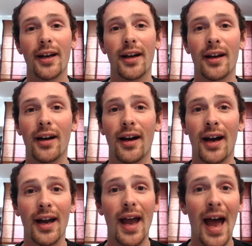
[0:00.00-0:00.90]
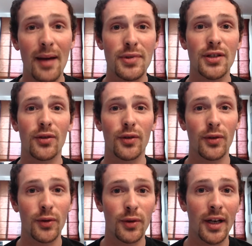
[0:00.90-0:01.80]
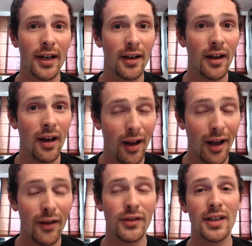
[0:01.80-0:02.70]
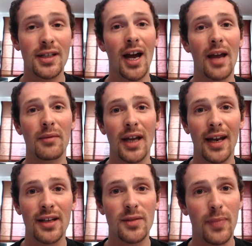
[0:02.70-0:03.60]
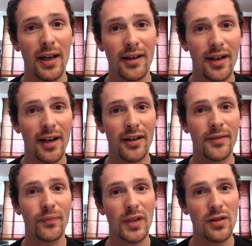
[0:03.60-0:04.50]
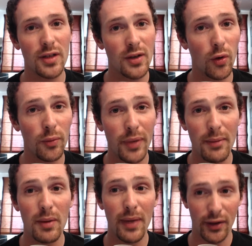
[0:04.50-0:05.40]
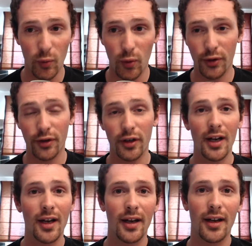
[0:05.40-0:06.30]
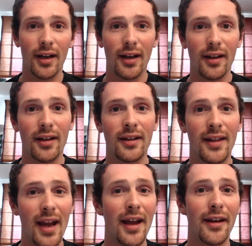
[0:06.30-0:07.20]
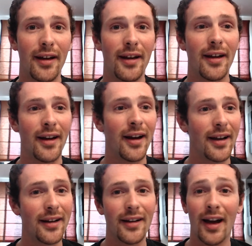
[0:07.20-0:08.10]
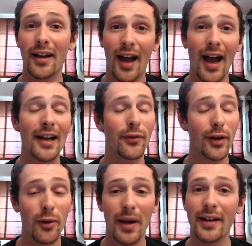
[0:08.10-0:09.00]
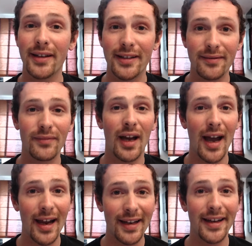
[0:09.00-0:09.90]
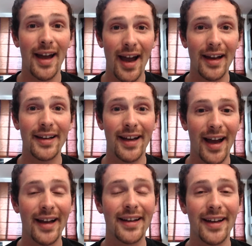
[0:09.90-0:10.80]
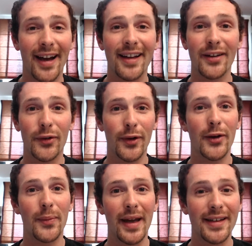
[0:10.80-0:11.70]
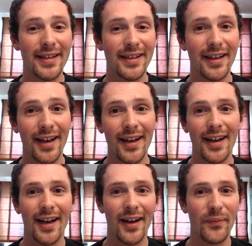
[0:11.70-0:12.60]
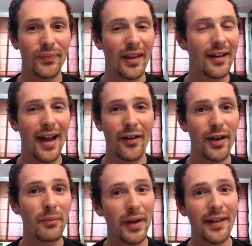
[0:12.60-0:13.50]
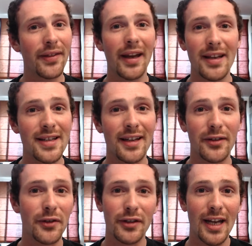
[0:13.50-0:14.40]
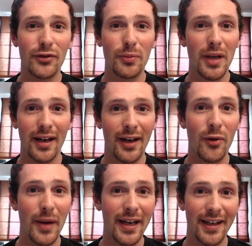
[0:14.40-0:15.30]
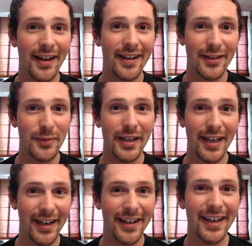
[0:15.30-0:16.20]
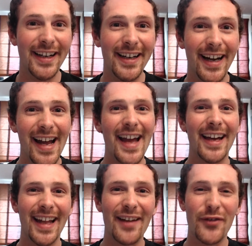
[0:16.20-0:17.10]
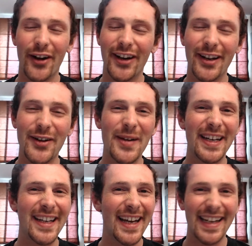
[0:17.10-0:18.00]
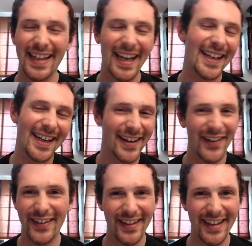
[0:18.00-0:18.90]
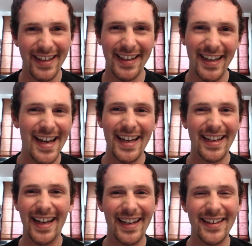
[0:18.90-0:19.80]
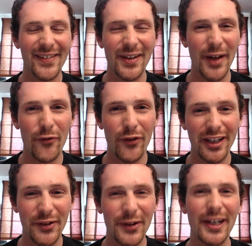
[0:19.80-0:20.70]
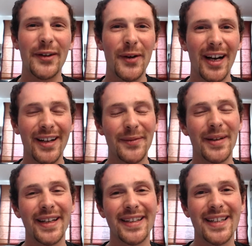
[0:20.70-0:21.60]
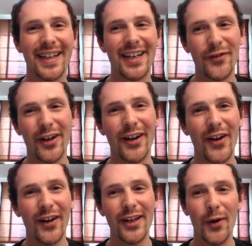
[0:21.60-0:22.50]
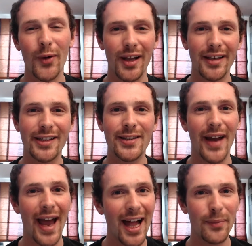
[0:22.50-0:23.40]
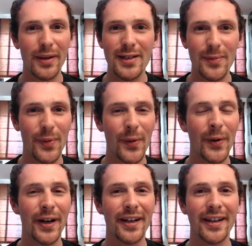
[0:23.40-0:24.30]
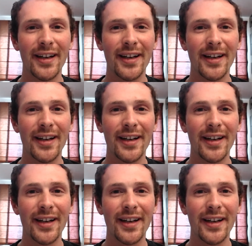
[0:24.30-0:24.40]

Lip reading: I absolutely love the time that I spend there. So it's called Baby Bath Water. I highly recommend it. Highly, highly, highly, highly recommended. Now, the big thing is that you don't have to be an egomaniac to be there. Like, if you're an egomaniac, then they're gonna, you will not fit really well. But if you're not, you're willing to help and support,